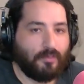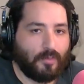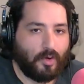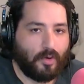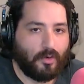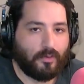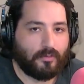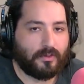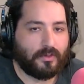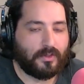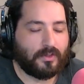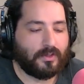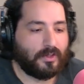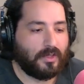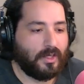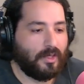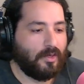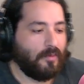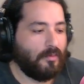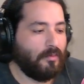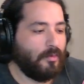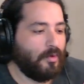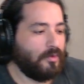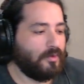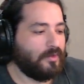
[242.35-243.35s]
modes,
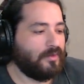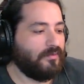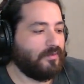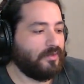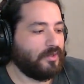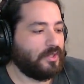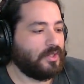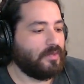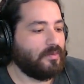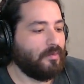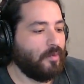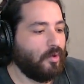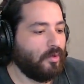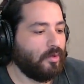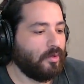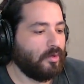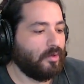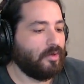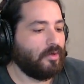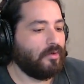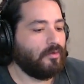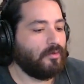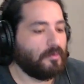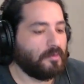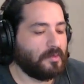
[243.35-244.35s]
modes for
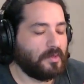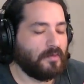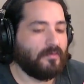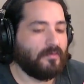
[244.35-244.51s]
smaller groups